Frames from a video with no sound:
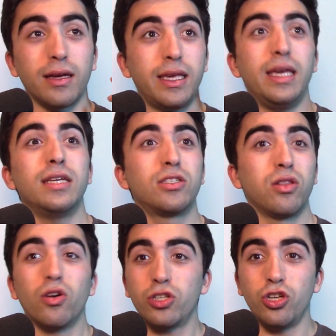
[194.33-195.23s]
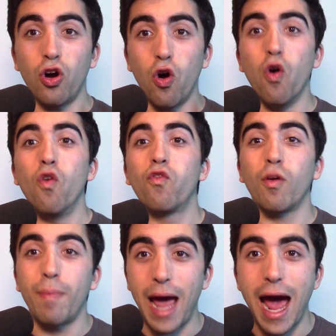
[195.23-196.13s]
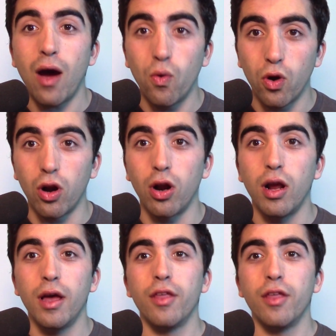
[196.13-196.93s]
Keys look to overpower